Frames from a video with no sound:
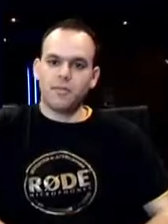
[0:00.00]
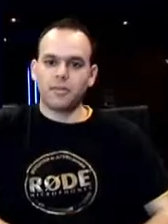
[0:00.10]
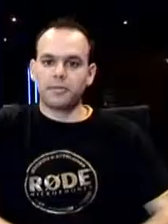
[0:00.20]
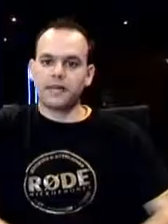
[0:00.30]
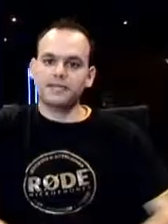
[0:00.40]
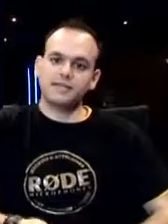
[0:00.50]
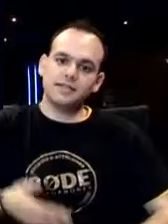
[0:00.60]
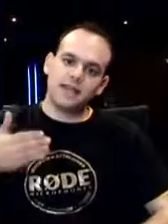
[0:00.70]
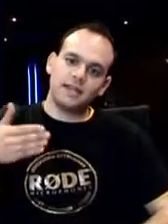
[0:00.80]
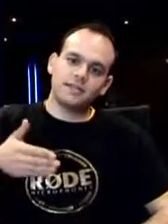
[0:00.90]
By
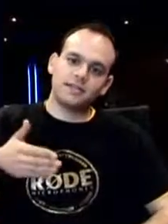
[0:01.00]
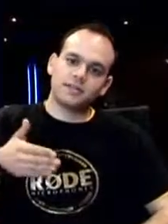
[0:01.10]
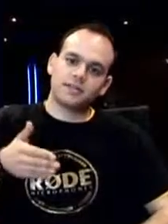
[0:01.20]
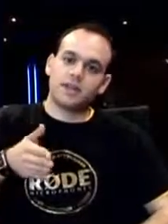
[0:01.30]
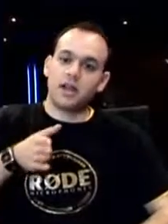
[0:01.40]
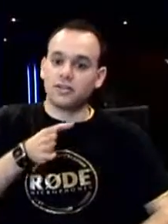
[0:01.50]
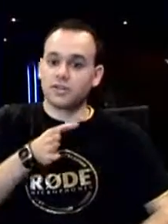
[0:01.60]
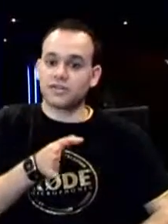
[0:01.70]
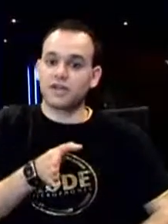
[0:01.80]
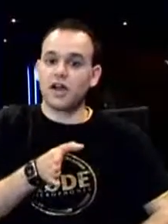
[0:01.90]
placing the NT3 on
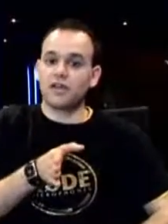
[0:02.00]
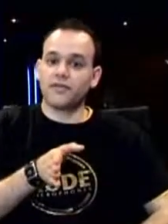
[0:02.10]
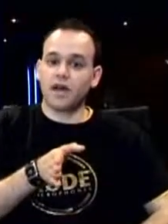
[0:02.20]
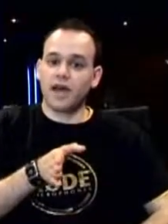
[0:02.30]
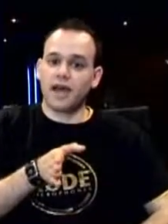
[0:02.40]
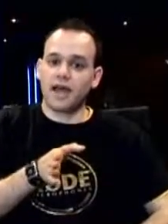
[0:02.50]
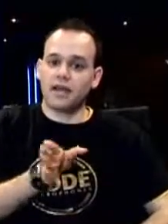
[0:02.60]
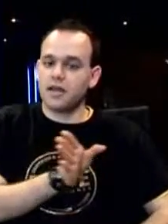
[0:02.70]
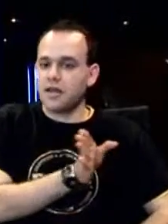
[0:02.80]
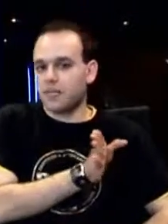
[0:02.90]
the side of a
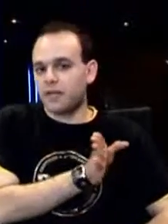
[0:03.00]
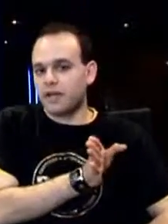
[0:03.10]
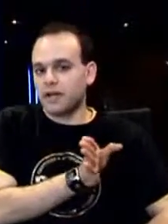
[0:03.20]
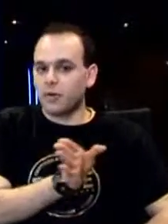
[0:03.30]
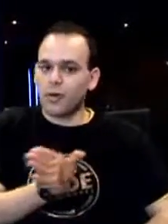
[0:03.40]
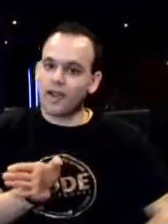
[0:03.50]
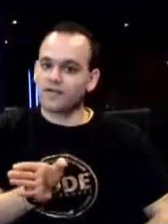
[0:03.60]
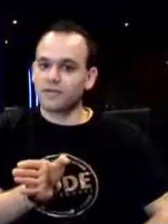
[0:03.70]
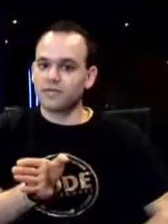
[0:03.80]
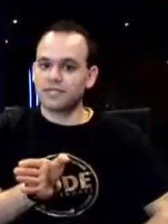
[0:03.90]
hi-hat, pointing
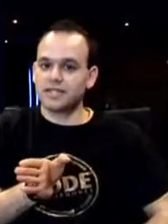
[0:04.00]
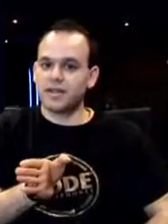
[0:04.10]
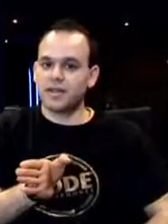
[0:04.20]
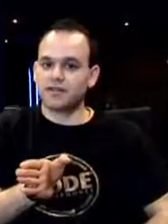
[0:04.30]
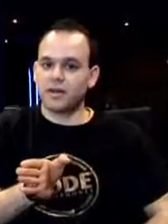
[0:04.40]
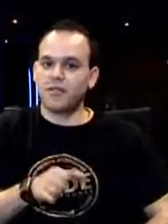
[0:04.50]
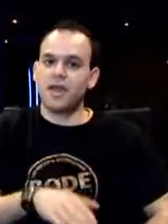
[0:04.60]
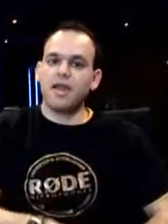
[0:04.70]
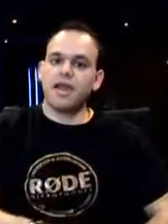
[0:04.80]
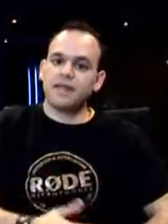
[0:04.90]
away from the snare drum,
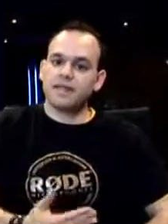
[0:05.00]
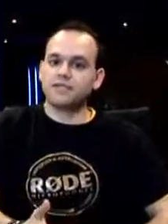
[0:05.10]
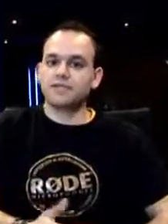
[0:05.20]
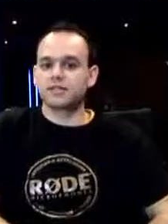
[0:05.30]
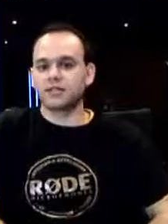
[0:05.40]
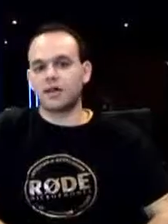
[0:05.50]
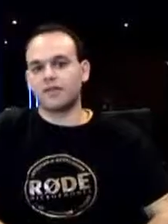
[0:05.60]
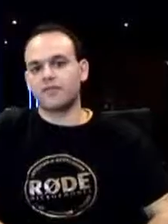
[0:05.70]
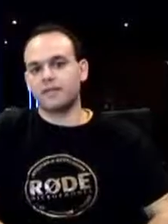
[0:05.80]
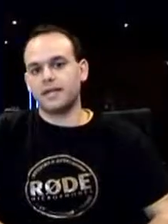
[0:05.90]
it gives us a
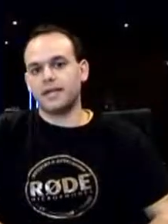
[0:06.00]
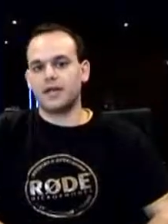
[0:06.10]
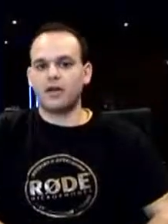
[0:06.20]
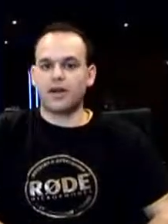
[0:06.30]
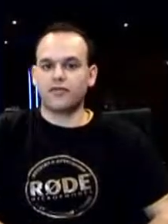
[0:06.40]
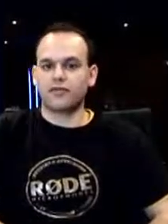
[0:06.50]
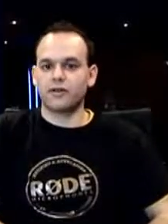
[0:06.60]
lot of mid and high